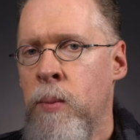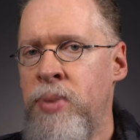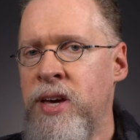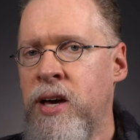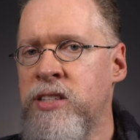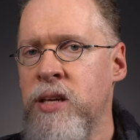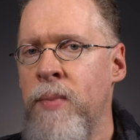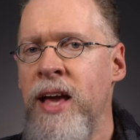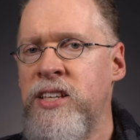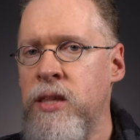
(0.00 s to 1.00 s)
because it
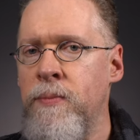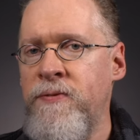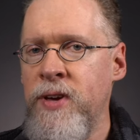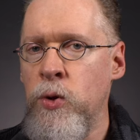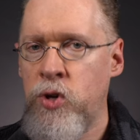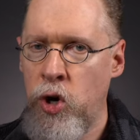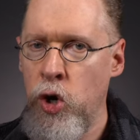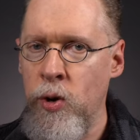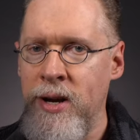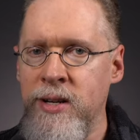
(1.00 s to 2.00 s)
makes them feel
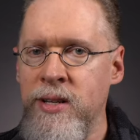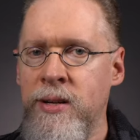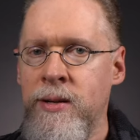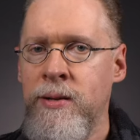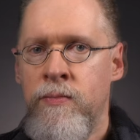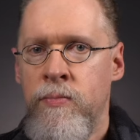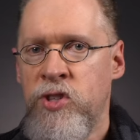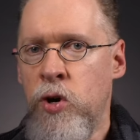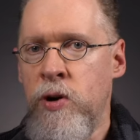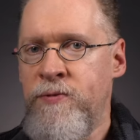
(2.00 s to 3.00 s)
current.
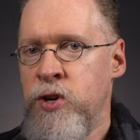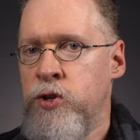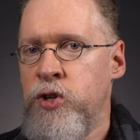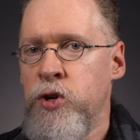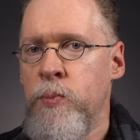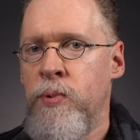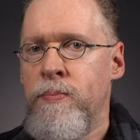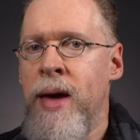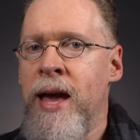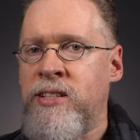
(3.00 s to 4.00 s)
So if YouTube
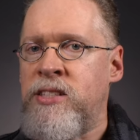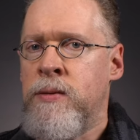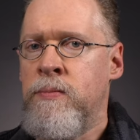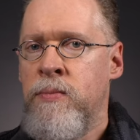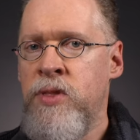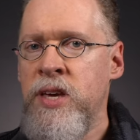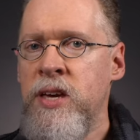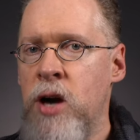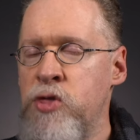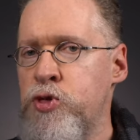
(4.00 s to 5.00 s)
makes
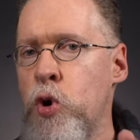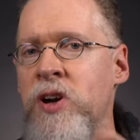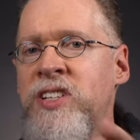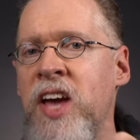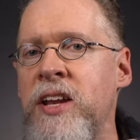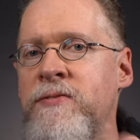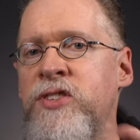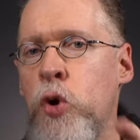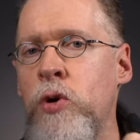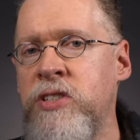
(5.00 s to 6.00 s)
the authoritative
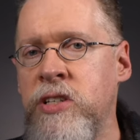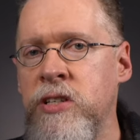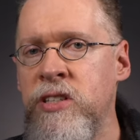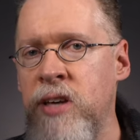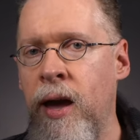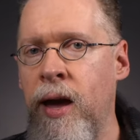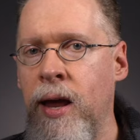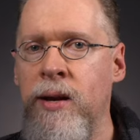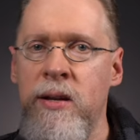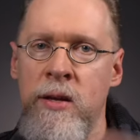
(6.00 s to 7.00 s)
sources
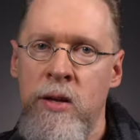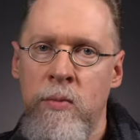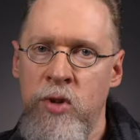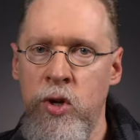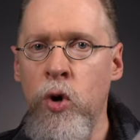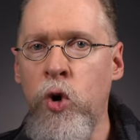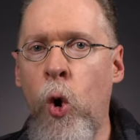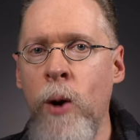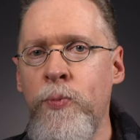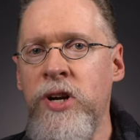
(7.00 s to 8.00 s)
and, you know,
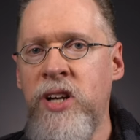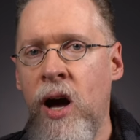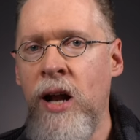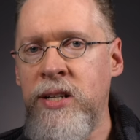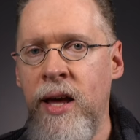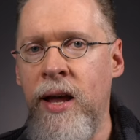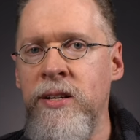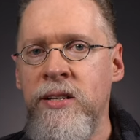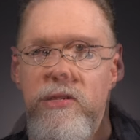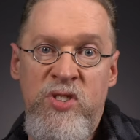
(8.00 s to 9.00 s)
corporate
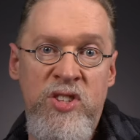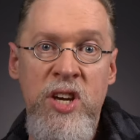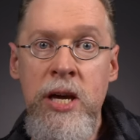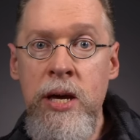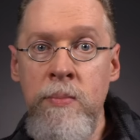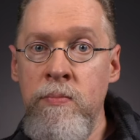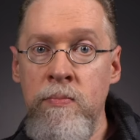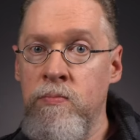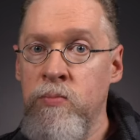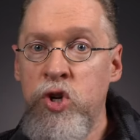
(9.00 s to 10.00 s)
content
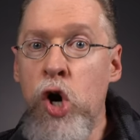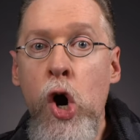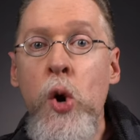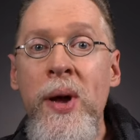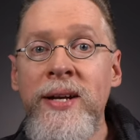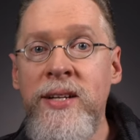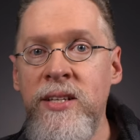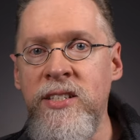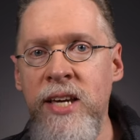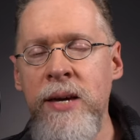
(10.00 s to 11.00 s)
seem current,
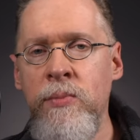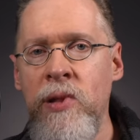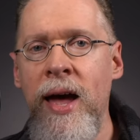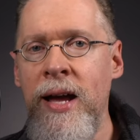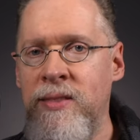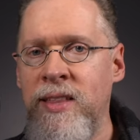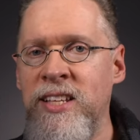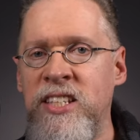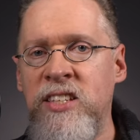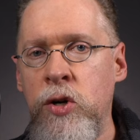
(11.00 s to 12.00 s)
seem like
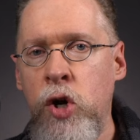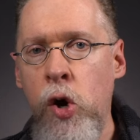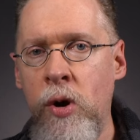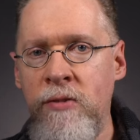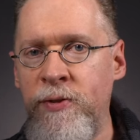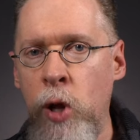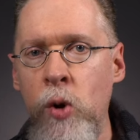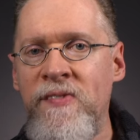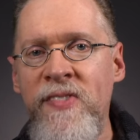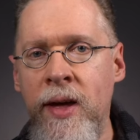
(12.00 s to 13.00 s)
this is the current
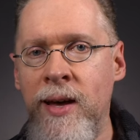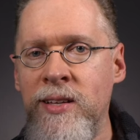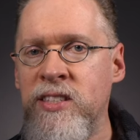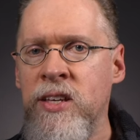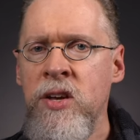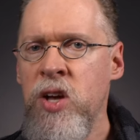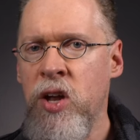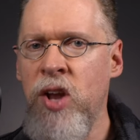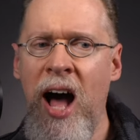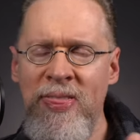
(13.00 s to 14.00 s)
flow of things,
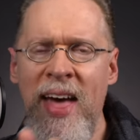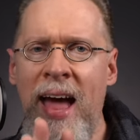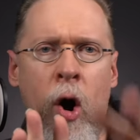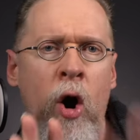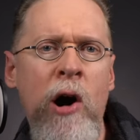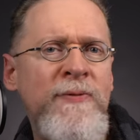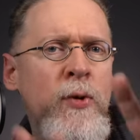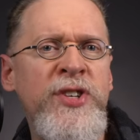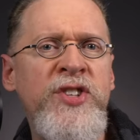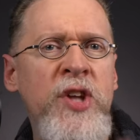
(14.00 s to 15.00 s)
not that
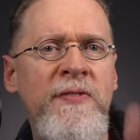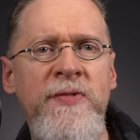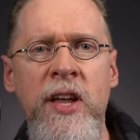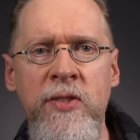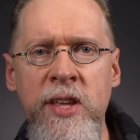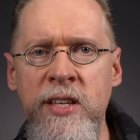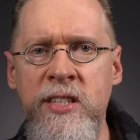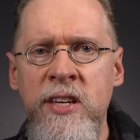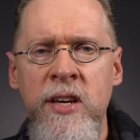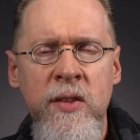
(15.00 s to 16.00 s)
awful stuff that
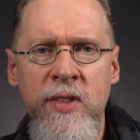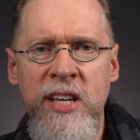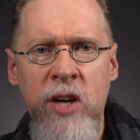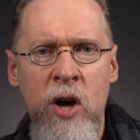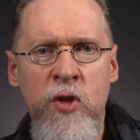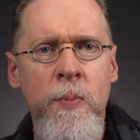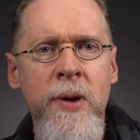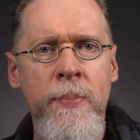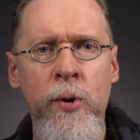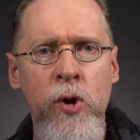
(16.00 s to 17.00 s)
these these other
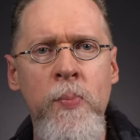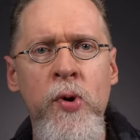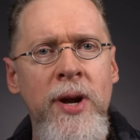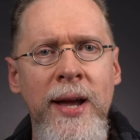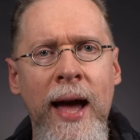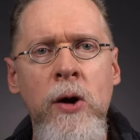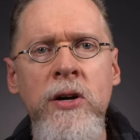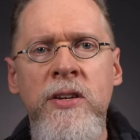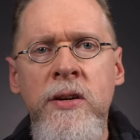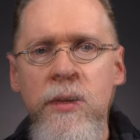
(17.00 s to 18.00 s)
people are putting
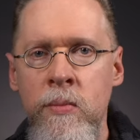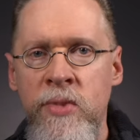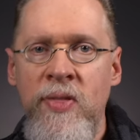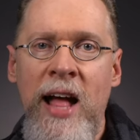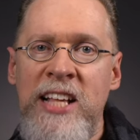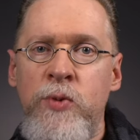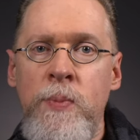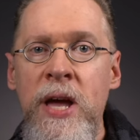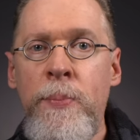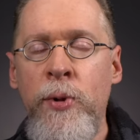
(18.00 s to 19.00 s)
out, then that's
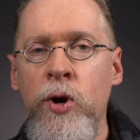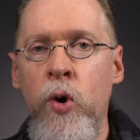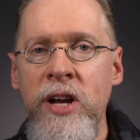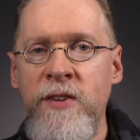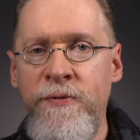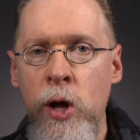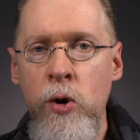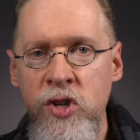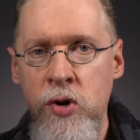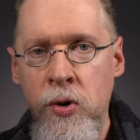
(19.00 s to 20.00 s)
what people are going to
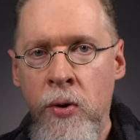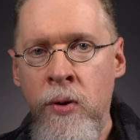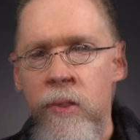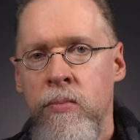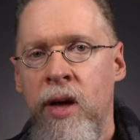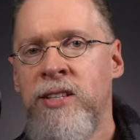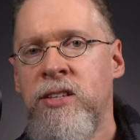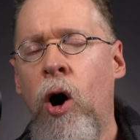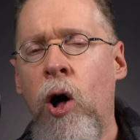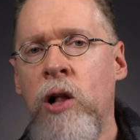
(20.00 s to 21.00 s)
flow to.
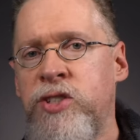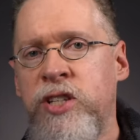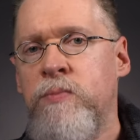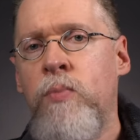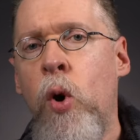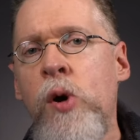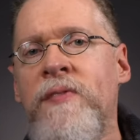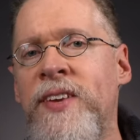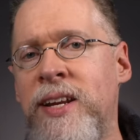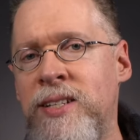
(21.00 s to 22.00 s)
It's all just more
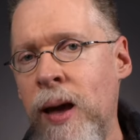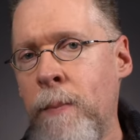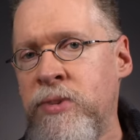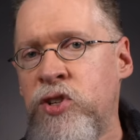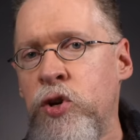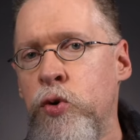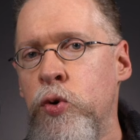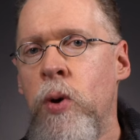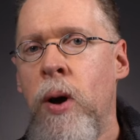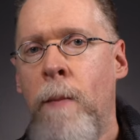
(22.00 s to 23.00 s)
of an attempt
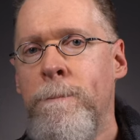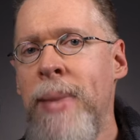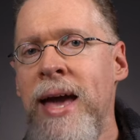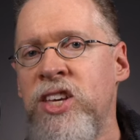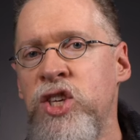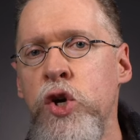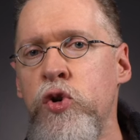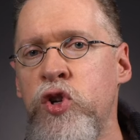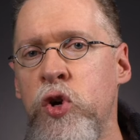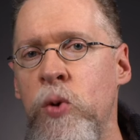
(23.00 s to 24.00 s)
to make
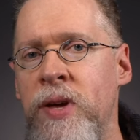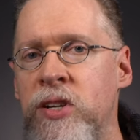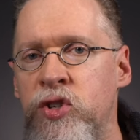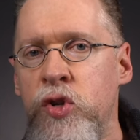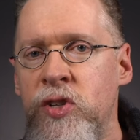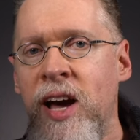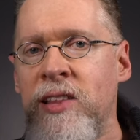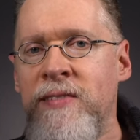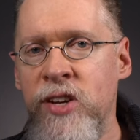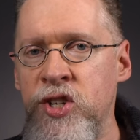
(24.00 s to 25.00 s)
YouTube into
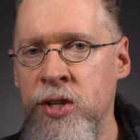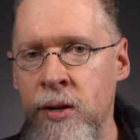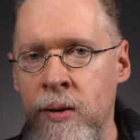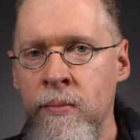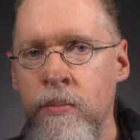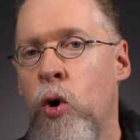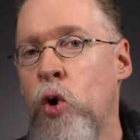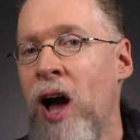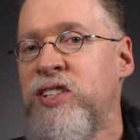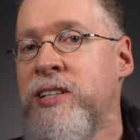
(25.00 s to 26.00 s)
television,
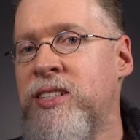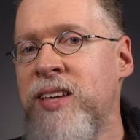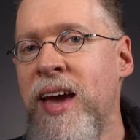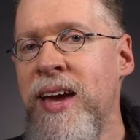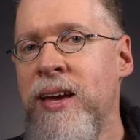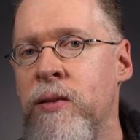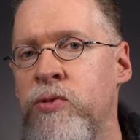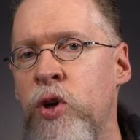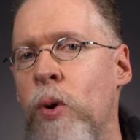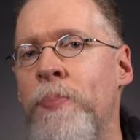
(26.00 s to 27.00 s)
or I should say,
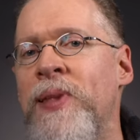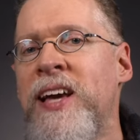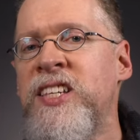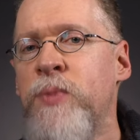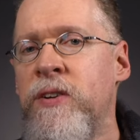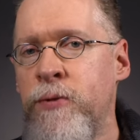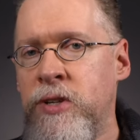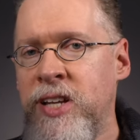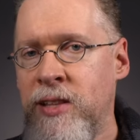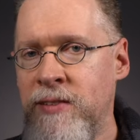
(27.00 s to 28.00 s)
the replacement for
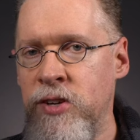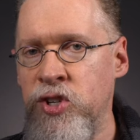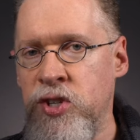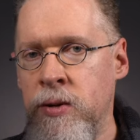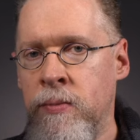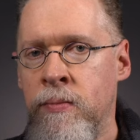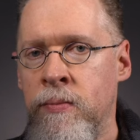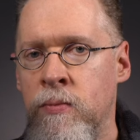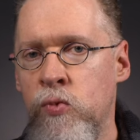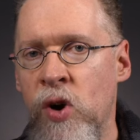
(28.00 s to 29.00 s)
television,
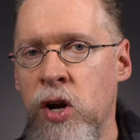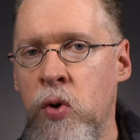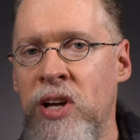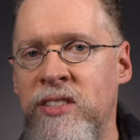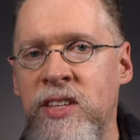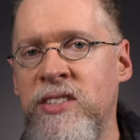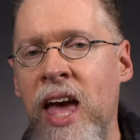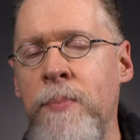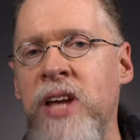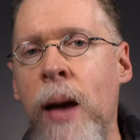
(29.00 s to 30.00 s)
where it's the
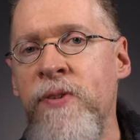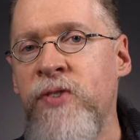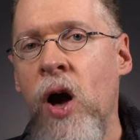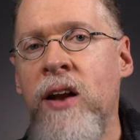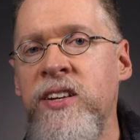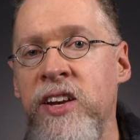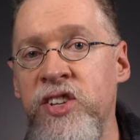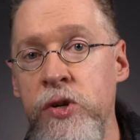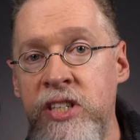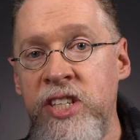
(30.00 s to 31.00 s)
same type of
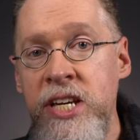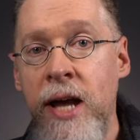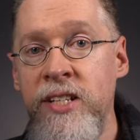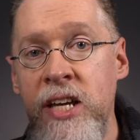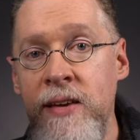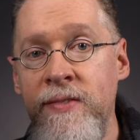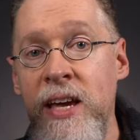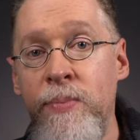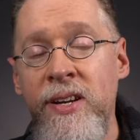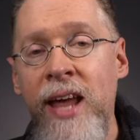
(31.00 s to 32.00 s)
content you'd see on
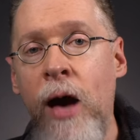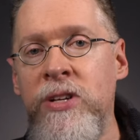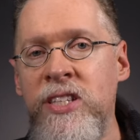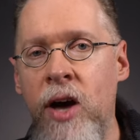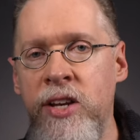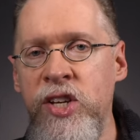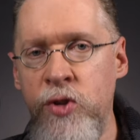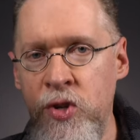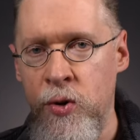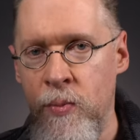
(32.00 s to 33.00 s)
TV, but now it's on
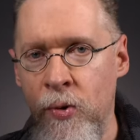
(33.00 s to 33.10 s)
YouTube,